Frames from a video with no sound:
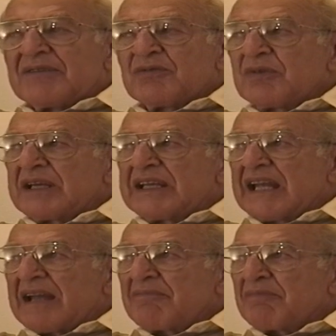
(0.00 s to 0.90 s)
We
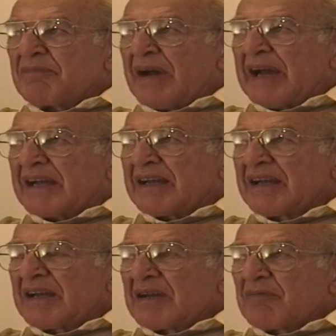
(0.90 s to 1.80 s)
came back
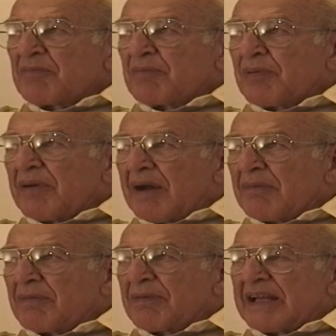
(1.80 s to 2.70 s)

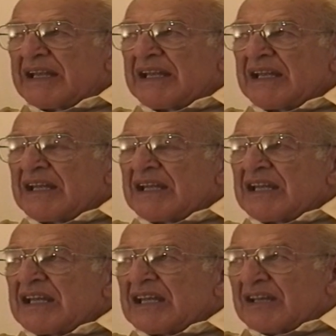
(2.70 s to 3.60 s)
probably
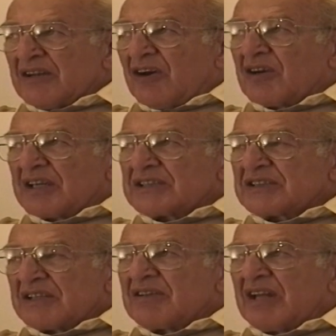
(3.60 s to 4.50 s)
in
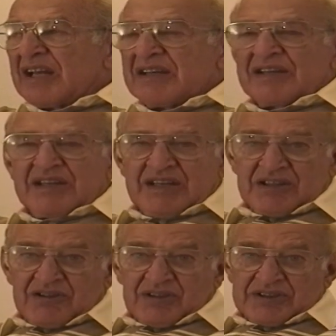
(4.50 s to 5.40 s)
August, and
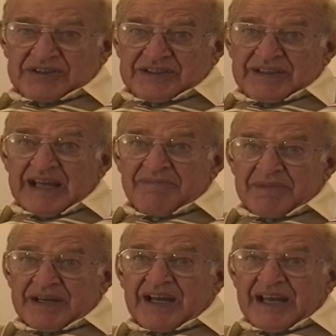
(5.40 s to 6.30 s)
of course that
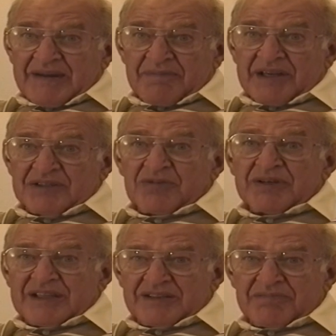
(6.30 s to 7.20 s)
meant I had my
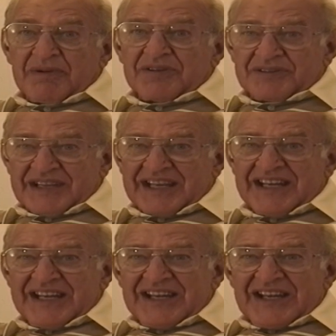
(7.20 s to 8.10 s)
20th birthday
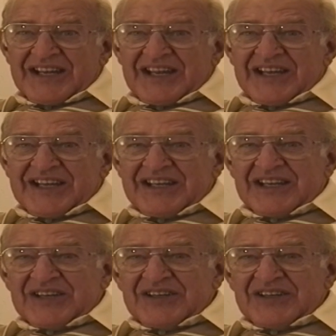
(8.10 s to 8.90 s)
in